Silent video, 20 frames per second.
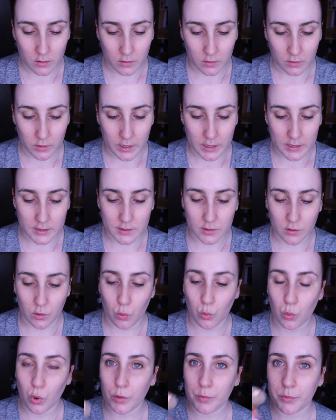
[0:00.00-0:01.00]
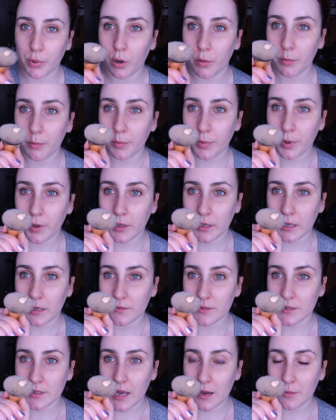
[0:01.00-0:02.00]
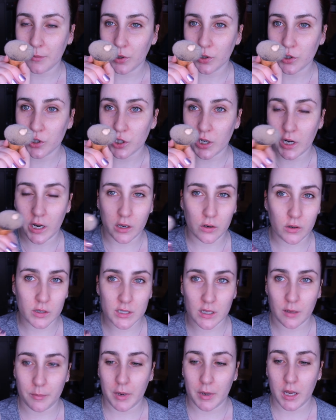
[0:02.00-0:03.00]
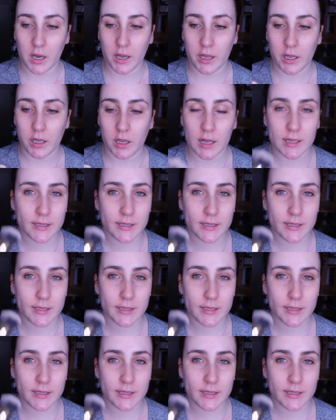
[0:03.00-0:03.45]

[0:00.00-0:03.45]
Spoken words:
Okay, so one pump gives that much, and I'm going to apply,